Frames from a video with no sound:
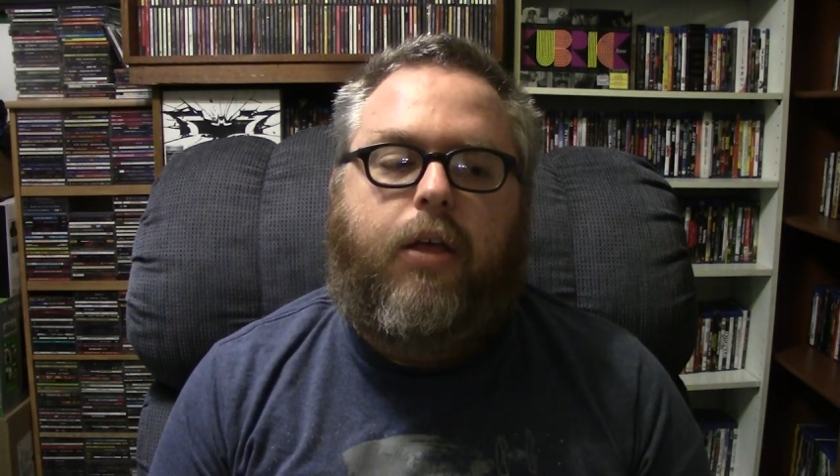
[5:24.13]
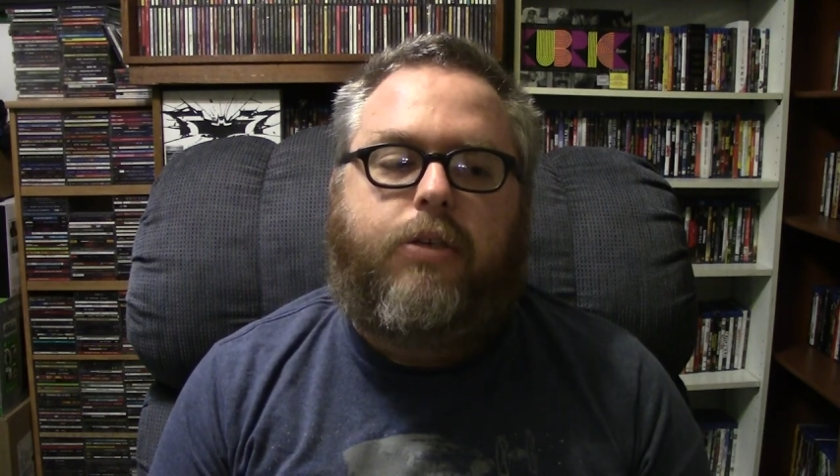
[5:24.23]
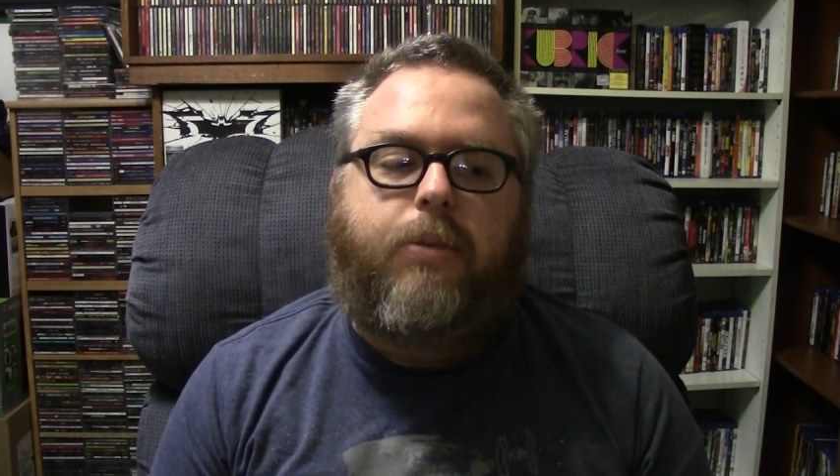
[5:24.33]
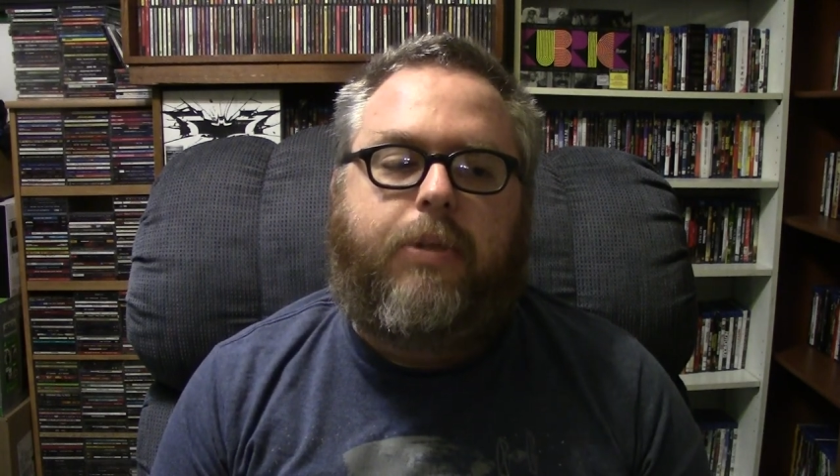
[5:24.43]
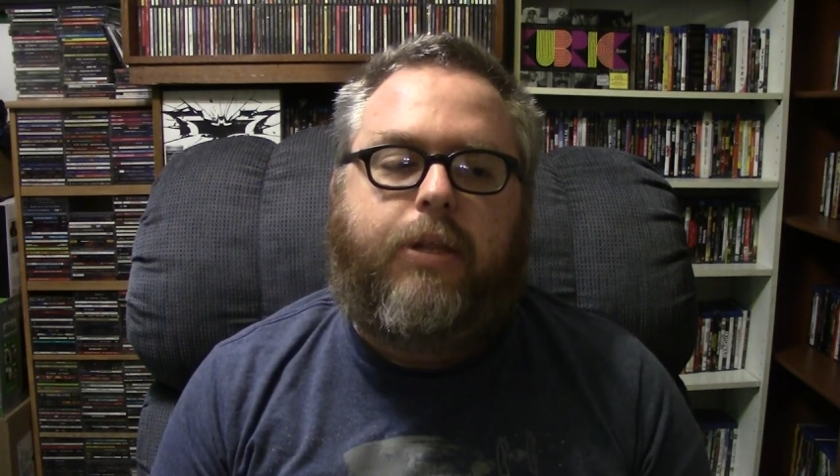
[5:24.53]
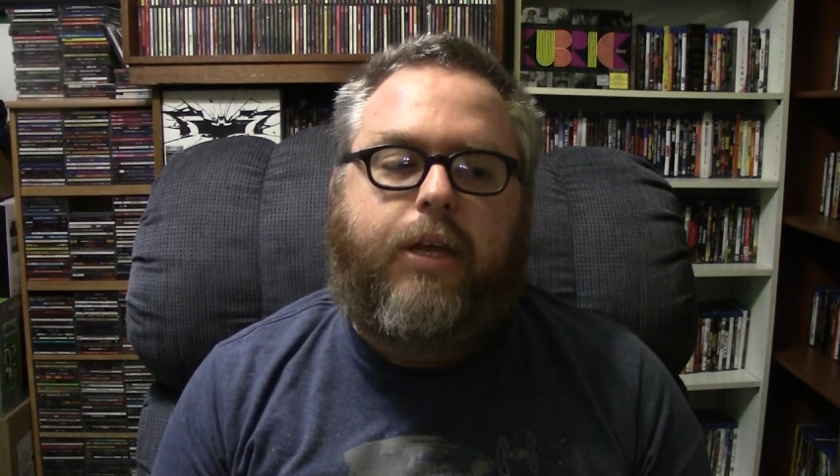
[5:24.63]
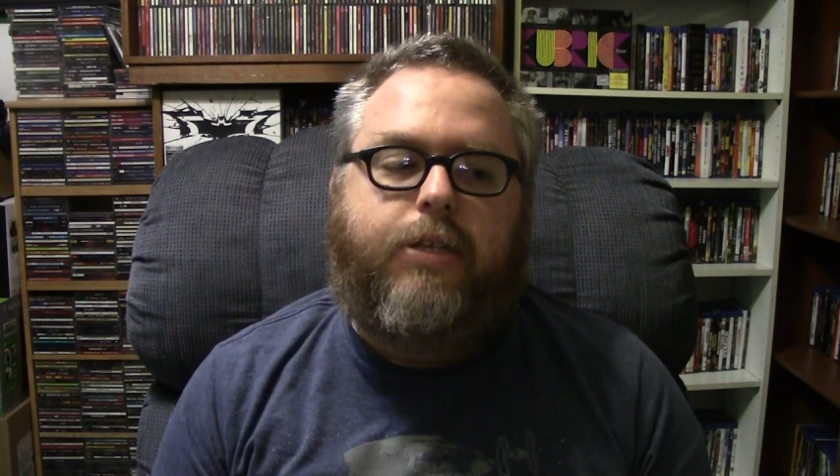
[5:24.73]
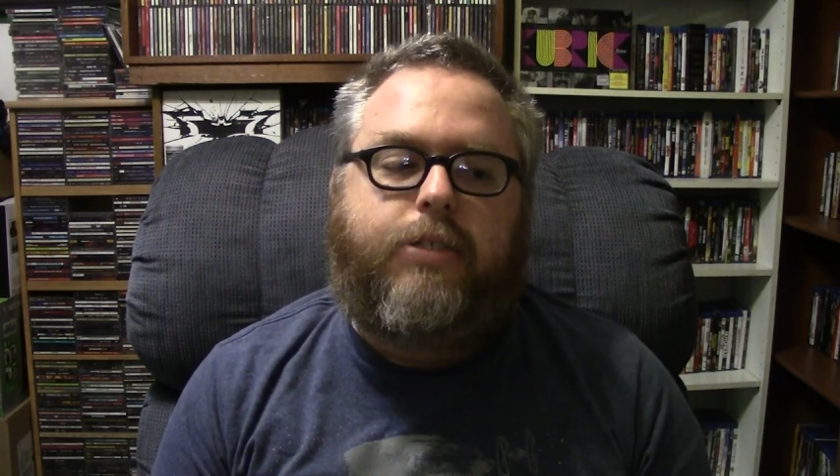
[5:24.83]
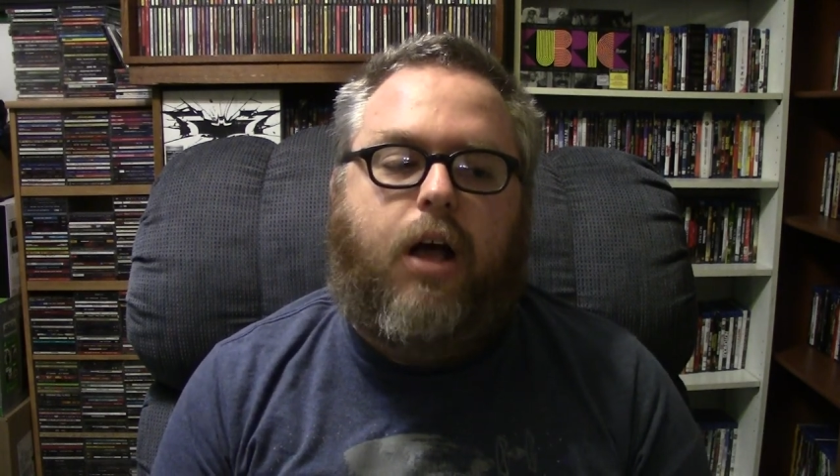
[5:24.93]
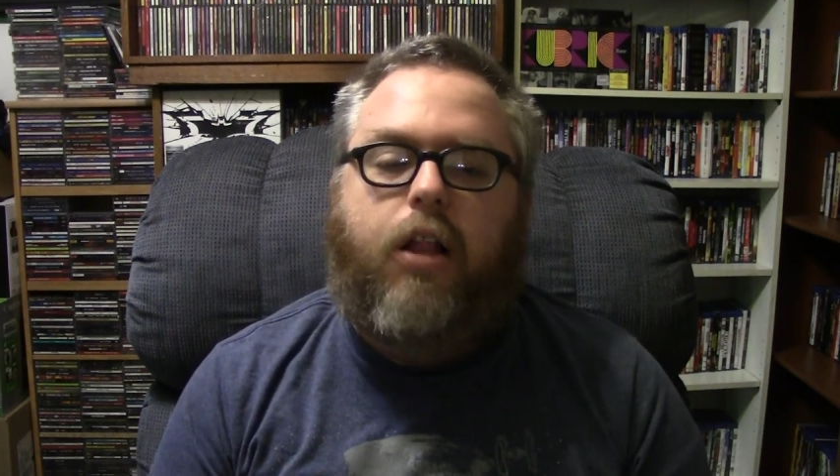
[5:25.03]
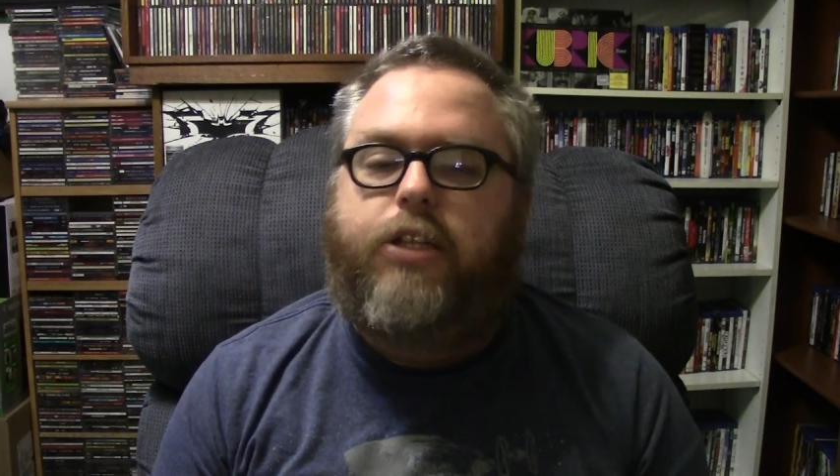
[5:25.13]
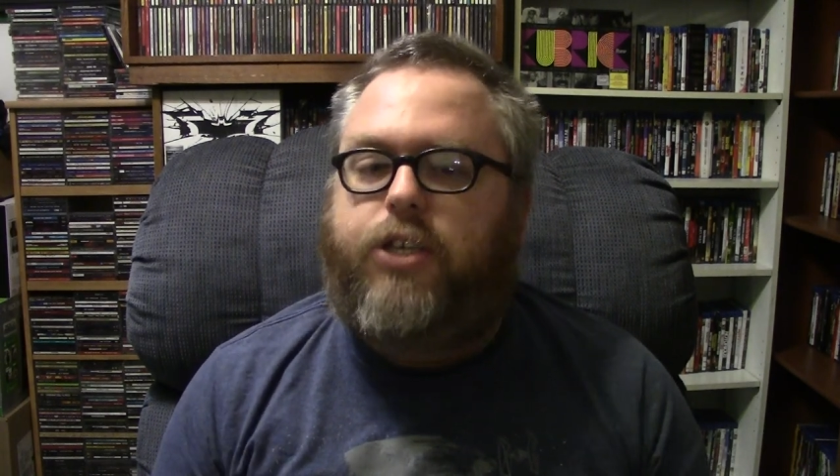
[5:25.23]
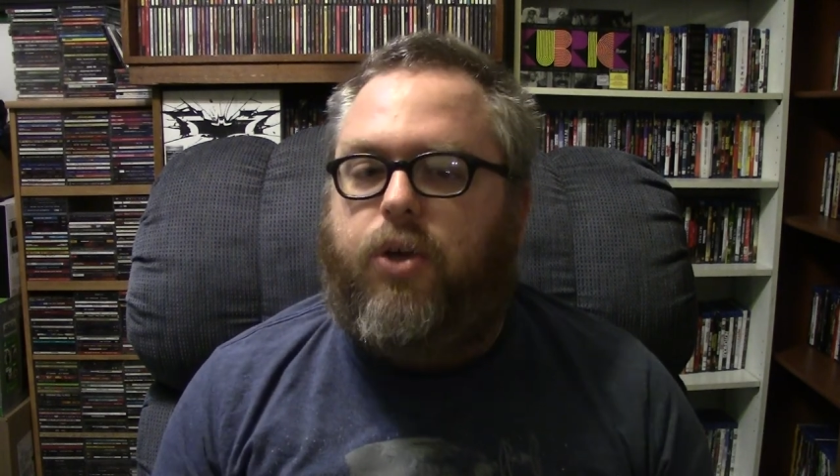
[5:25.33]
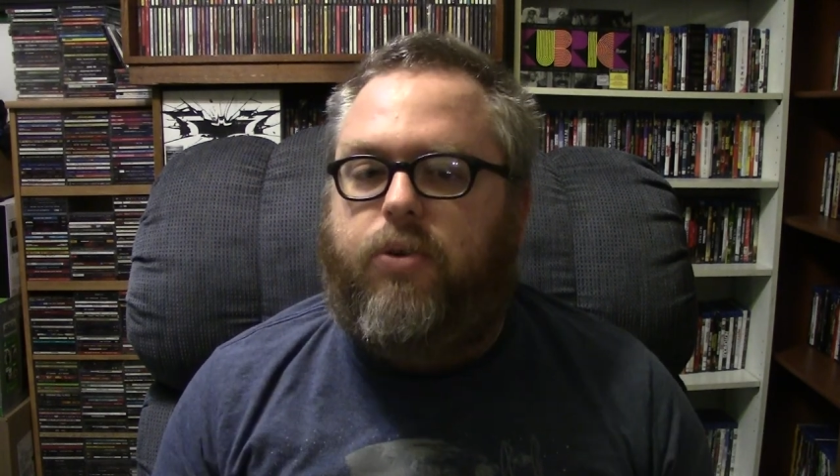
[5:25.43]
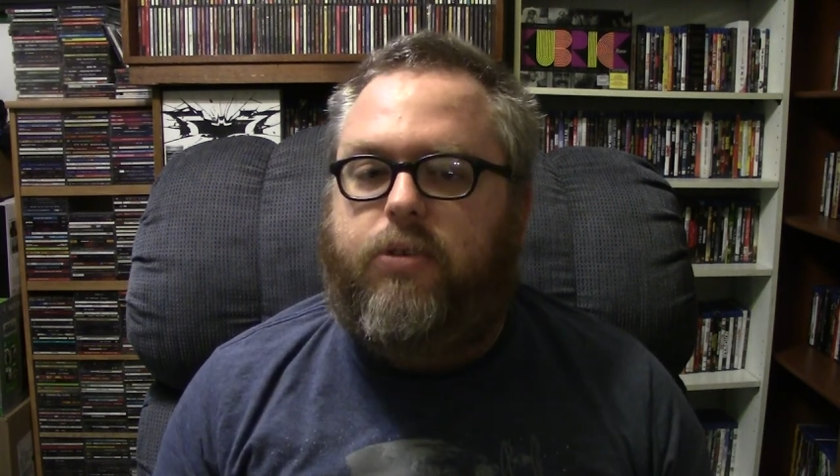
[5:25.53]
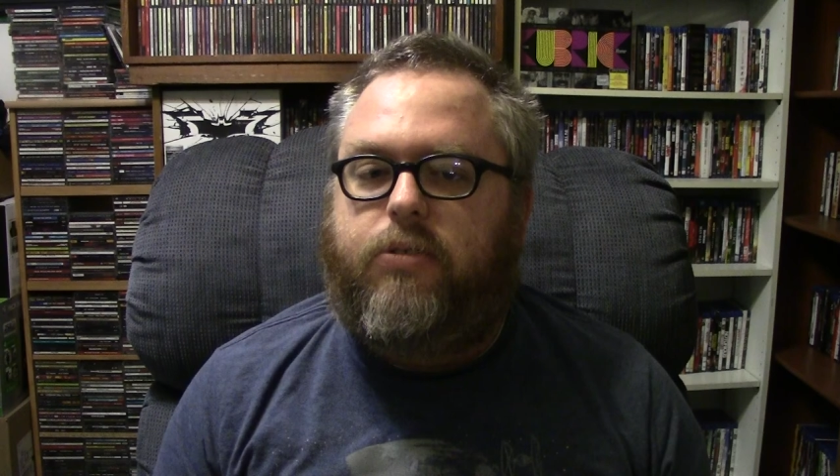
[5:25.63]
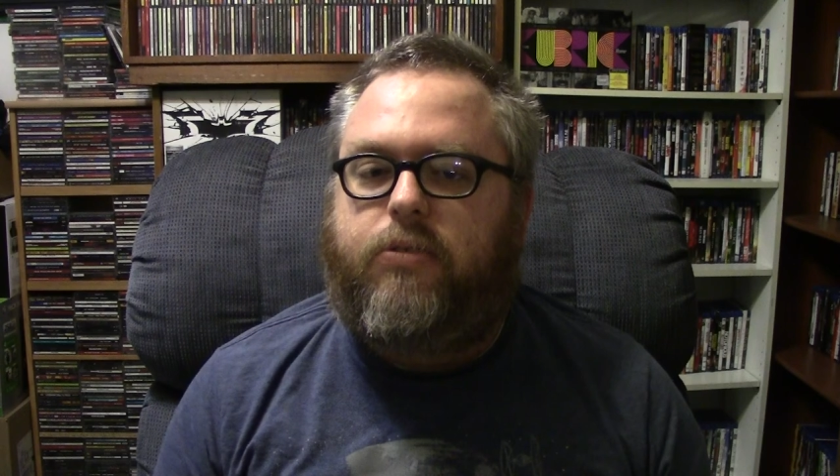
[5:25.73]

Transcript: something that is all its own,